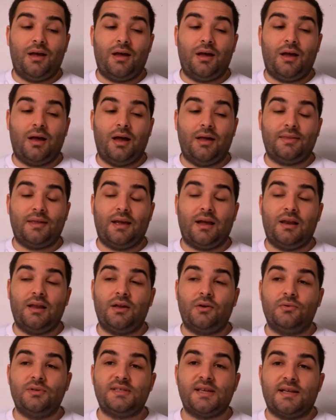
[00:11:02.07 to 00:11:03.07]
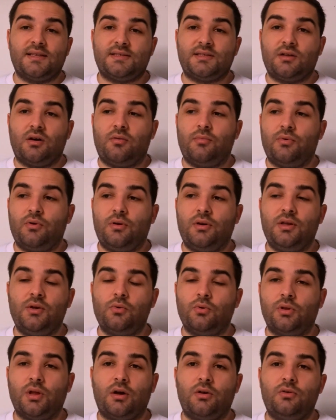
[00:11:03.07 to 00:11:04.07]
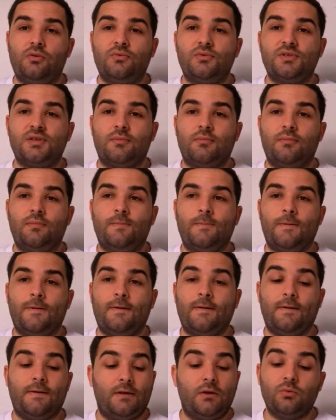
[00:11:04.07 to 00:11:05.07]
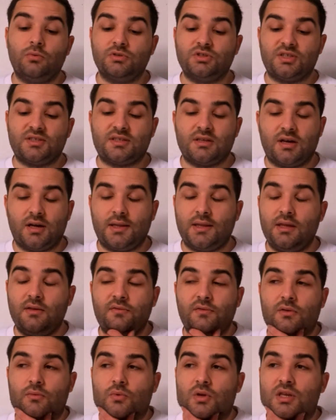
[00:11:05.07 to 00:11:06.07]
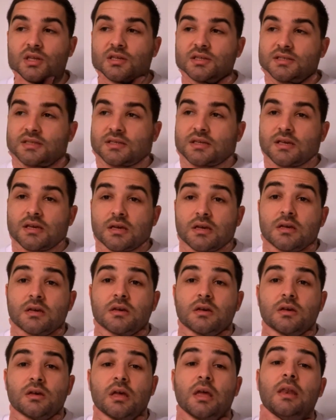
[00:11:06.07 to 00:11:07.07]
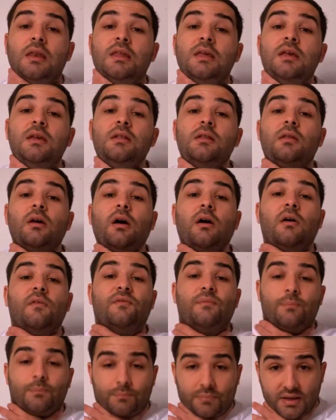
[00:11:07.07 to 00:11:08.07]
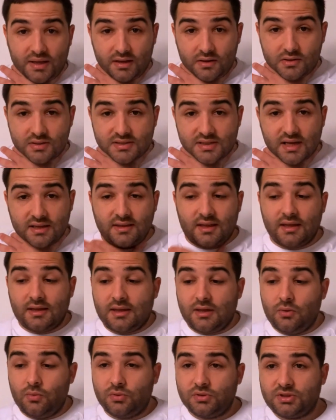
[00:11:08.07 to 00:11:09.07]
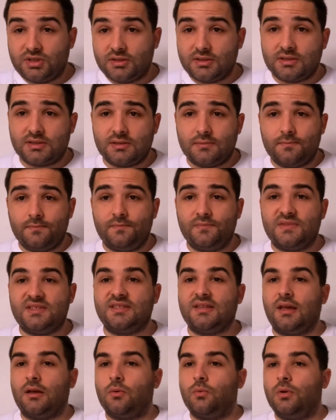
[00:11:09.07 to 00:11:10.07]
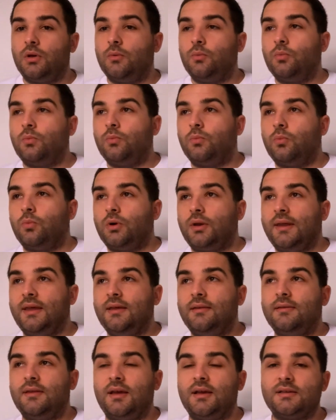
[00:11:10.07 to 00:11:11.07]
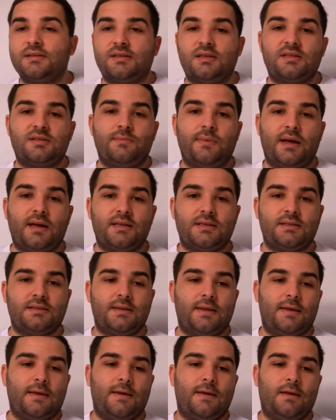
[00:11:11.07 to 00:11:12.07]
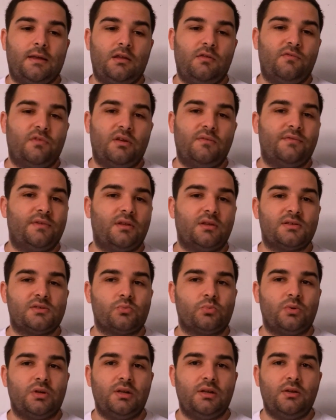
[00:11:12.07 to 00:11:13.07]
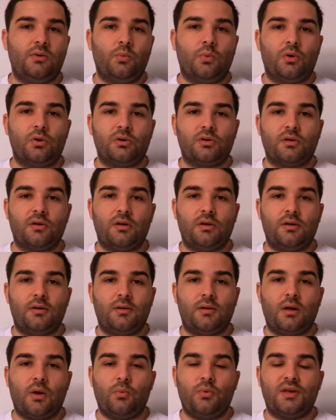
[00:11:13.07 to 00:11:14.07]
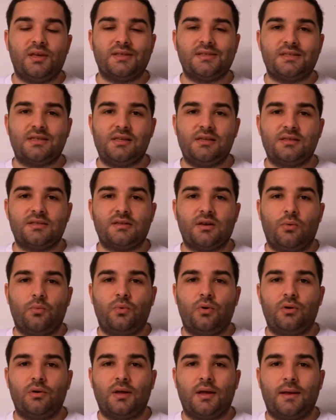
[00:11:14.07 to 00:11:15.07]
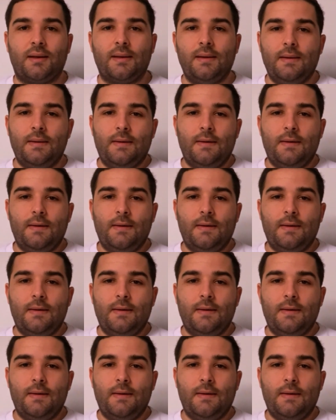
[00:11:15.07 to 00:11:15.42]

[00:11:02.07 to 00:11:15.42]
I think Allegri's that stubborn. He will not use him. He will just not, even when he's in need of players. I think he will just stick with what he thinks is best, even if it doesn't really work, and we can see it's not working.